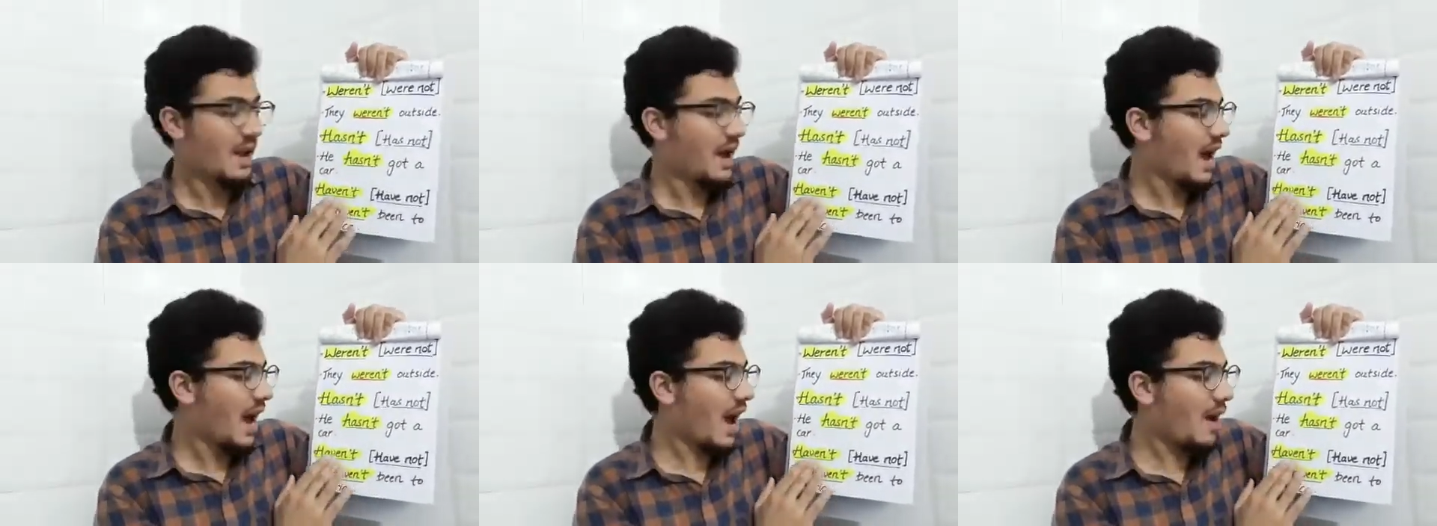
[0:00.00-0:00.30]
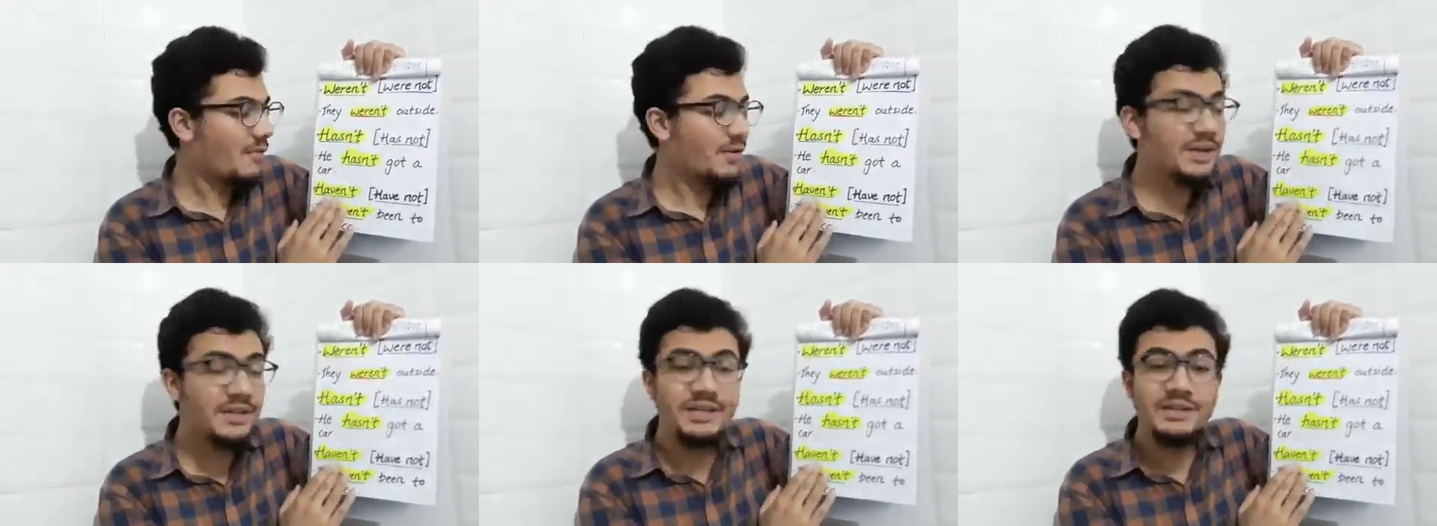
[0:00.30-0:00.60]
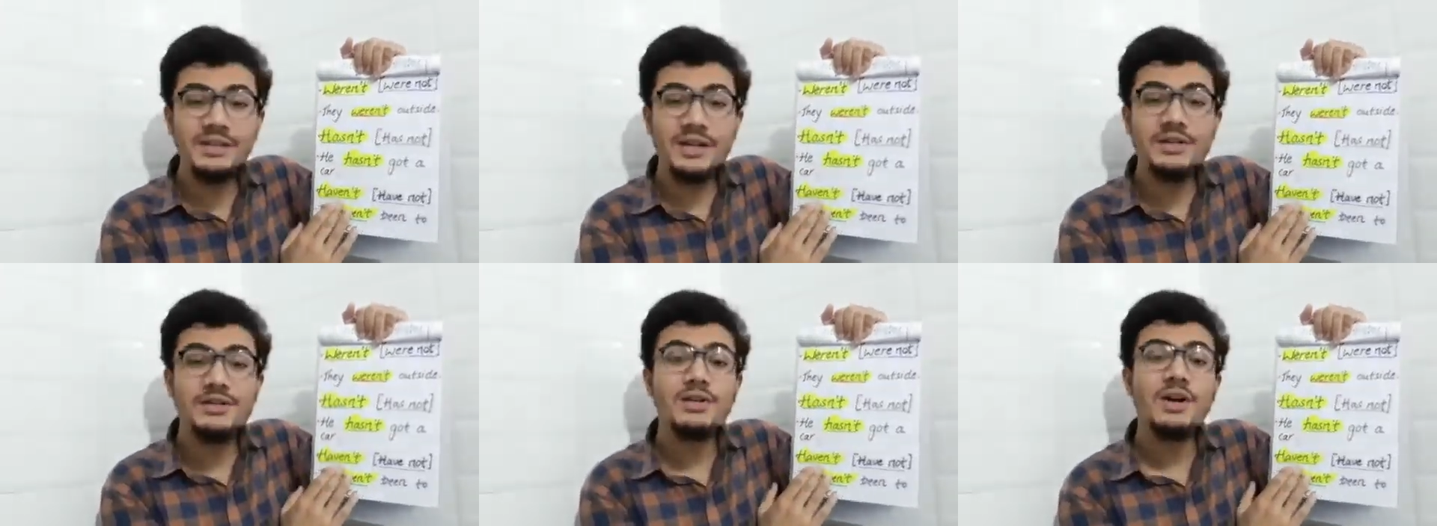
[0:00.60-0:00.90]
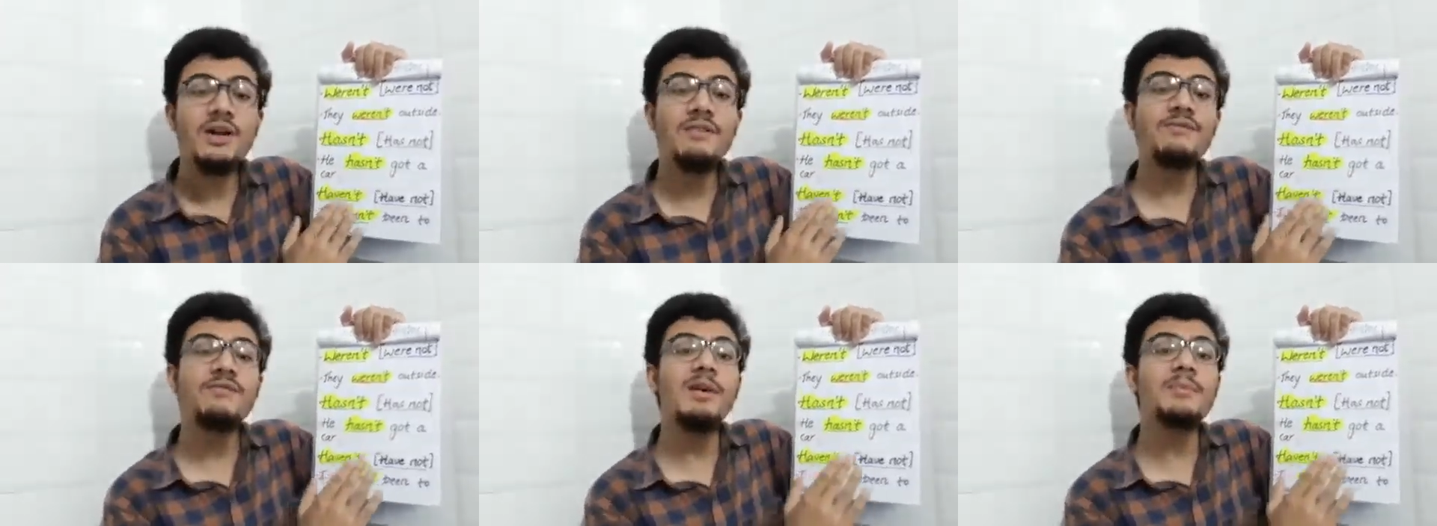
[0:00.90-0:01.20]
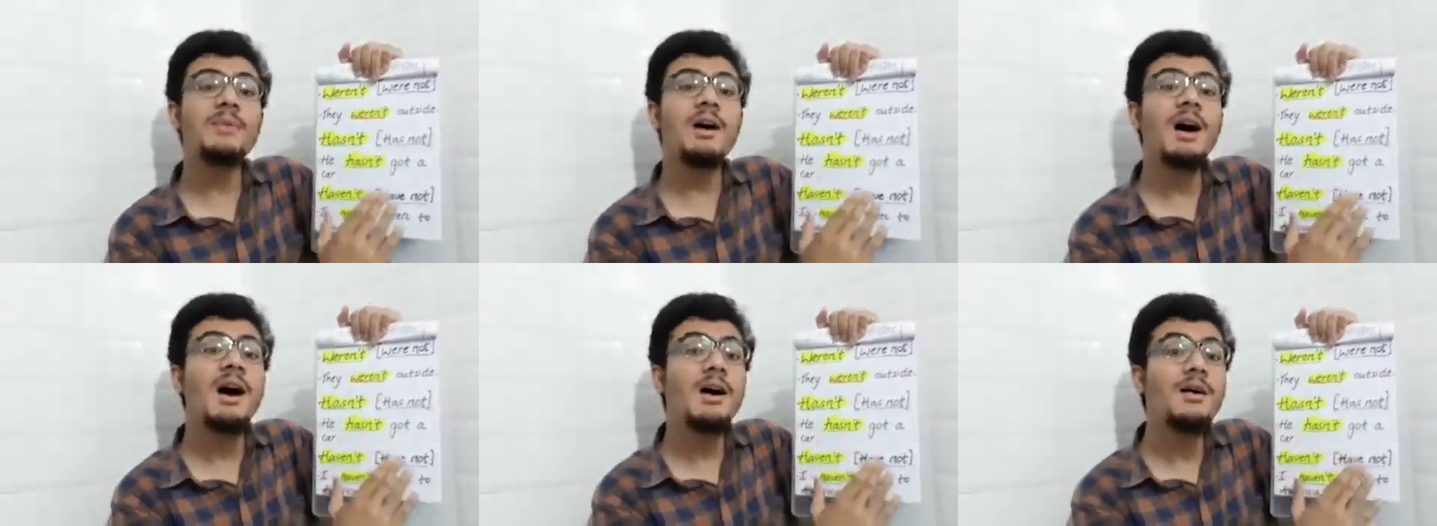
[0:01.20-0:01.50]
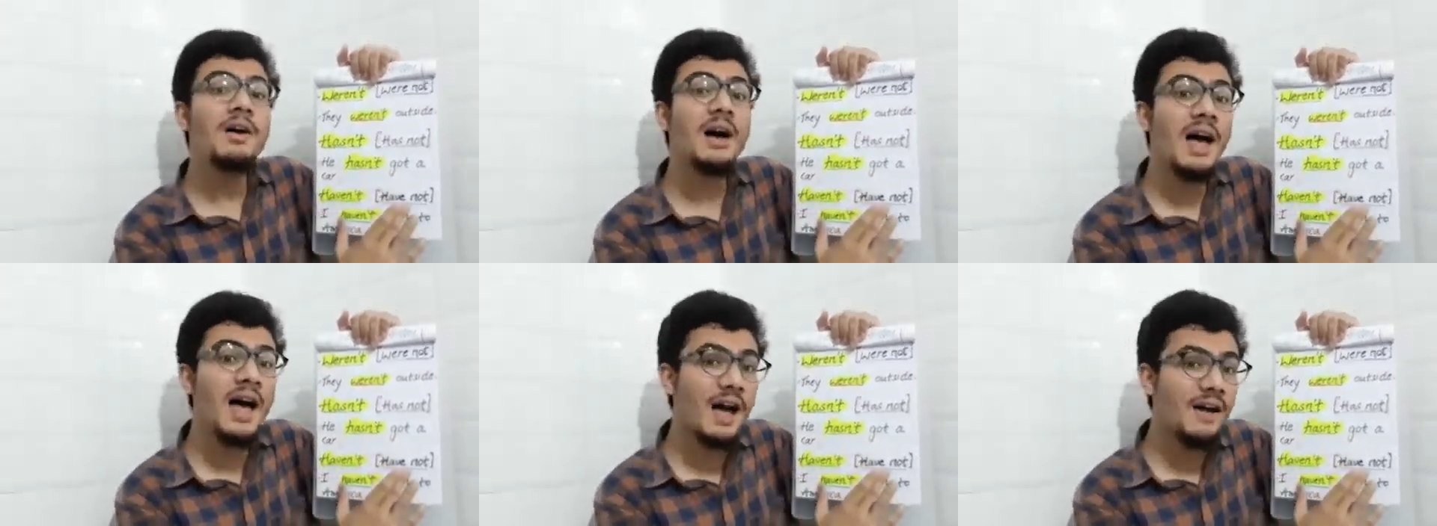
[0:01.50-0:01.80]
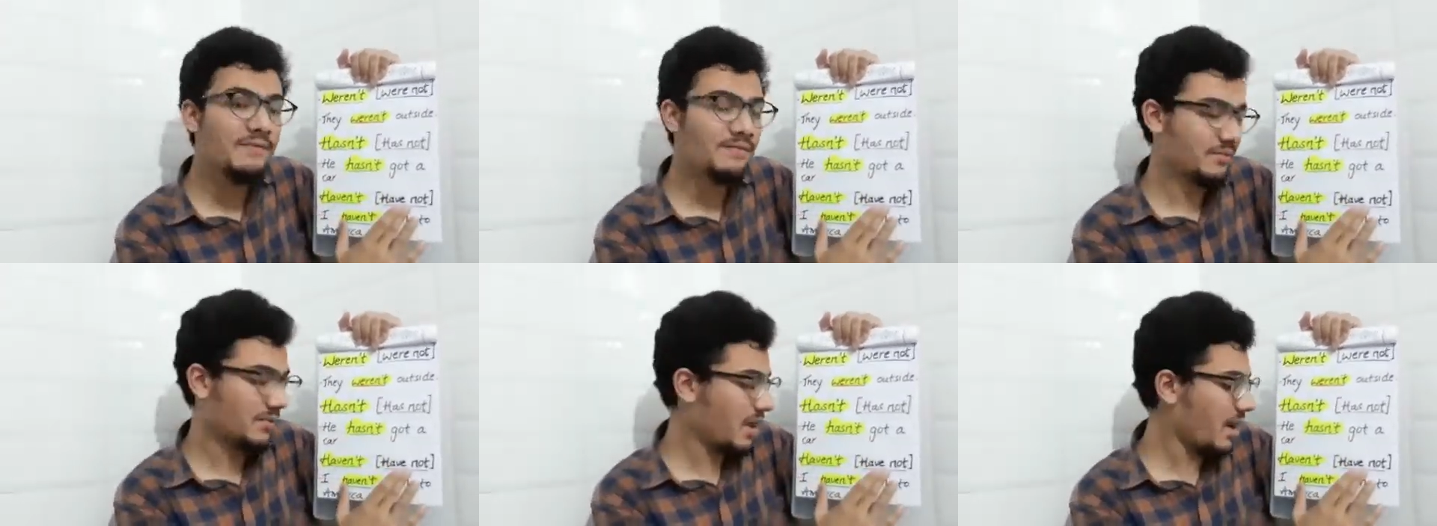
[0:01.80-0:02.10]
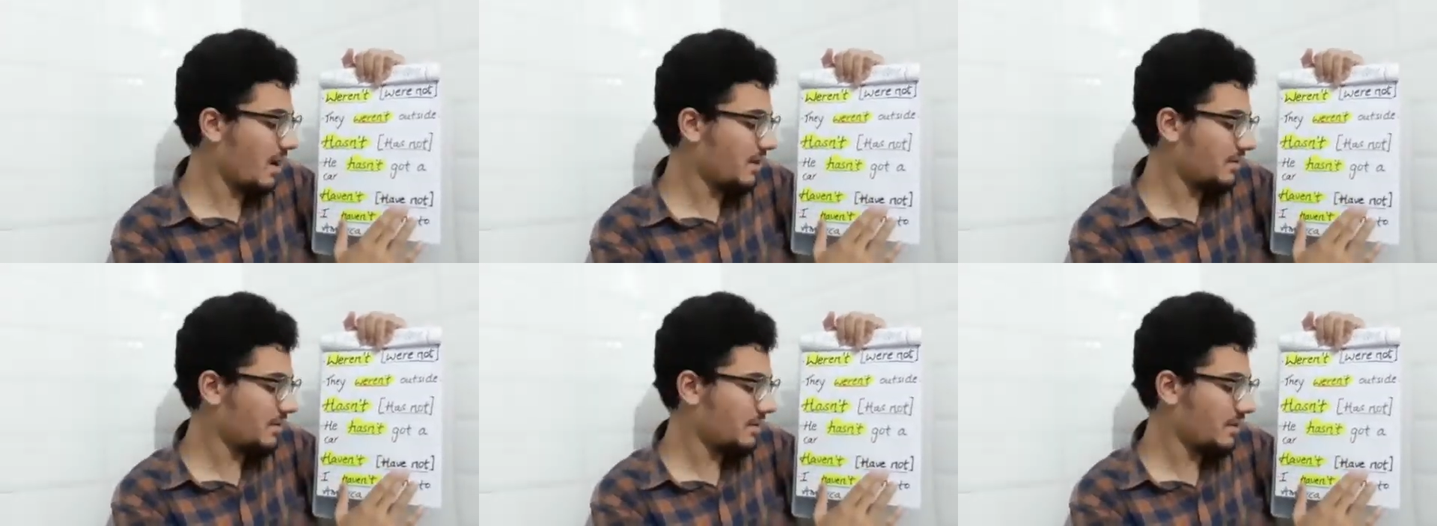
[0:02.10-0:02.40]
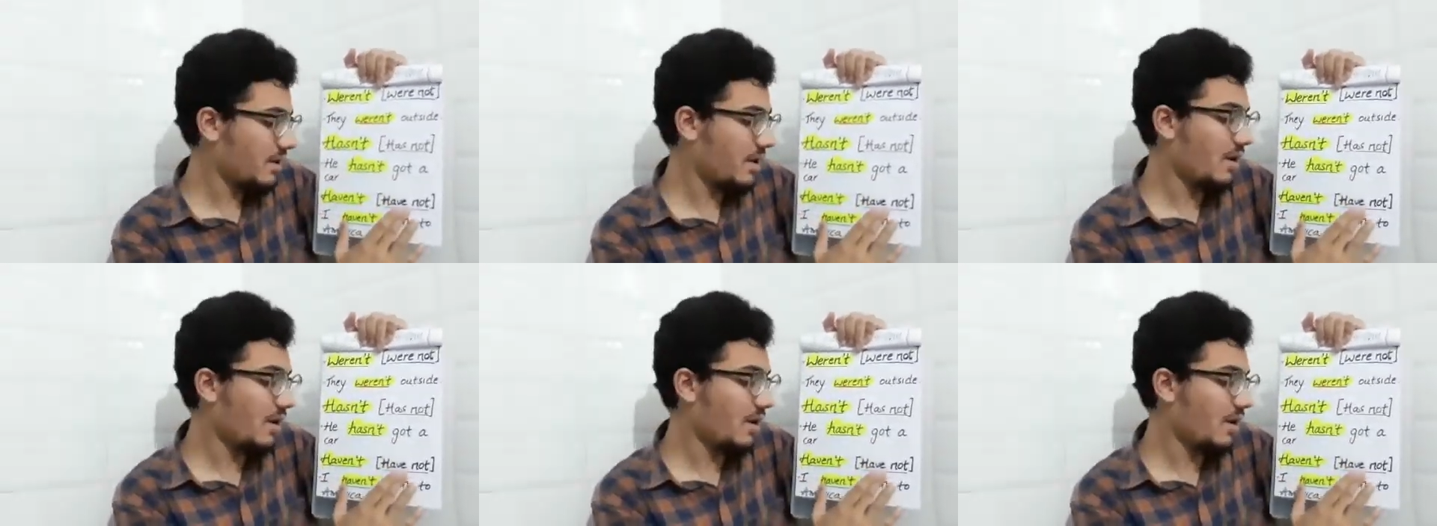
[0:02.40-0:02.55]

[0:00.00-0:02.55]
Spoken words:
Haven't is the short form of have not,